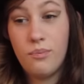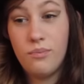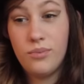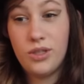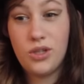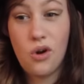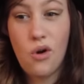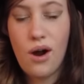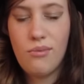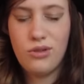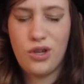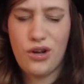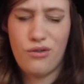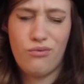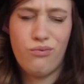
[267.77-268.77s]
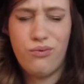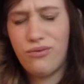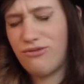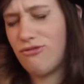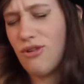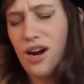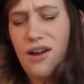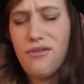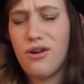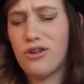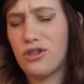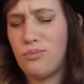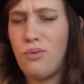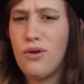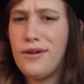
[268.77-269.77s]
so I was like, whatever, I'll
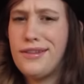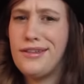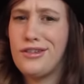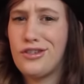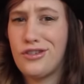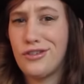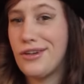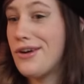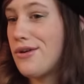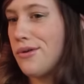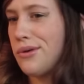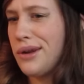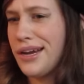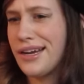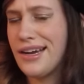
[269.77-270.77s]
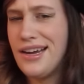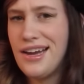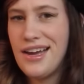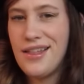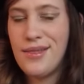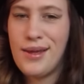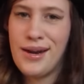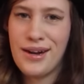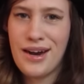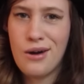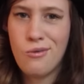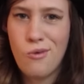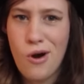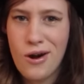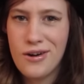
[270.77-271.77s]
just put it in the snow. Like, then it
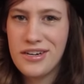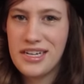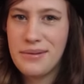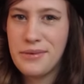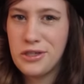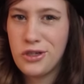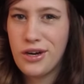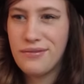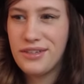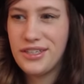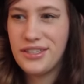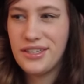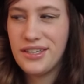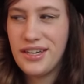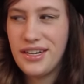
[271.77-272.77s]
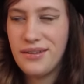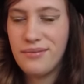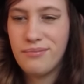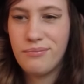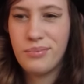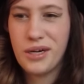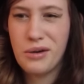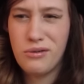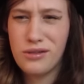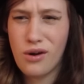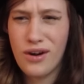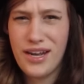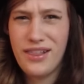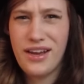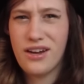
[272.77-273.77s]
got water damage, obviously, but it was
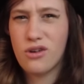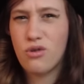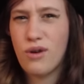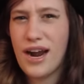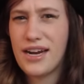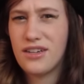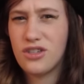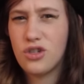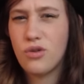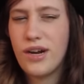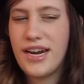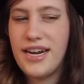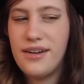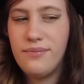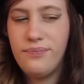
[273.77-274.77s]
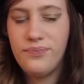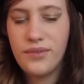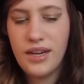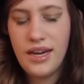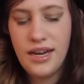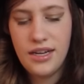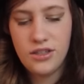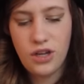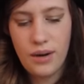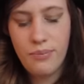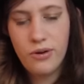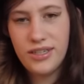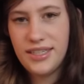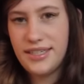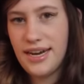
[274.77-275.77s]
already like a cracked screen. So I
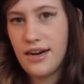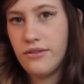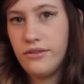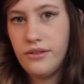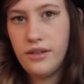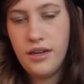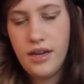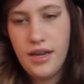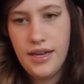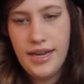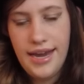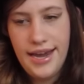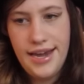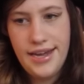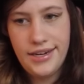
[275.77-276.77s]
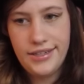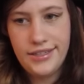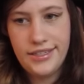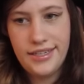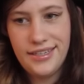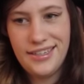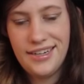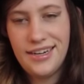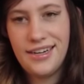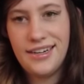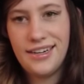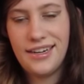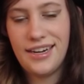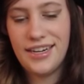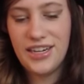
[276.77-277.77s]
put it down, and
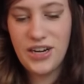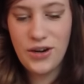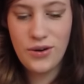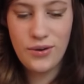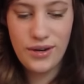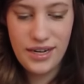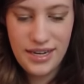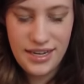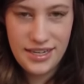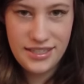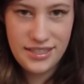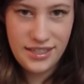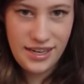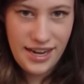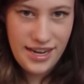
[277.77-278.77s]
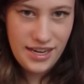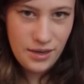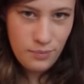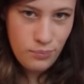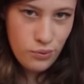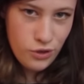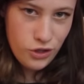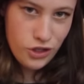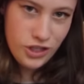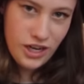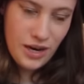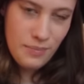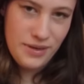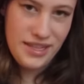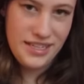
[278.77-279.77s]
I go to like push
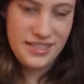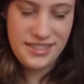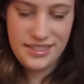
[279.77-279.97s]
up in the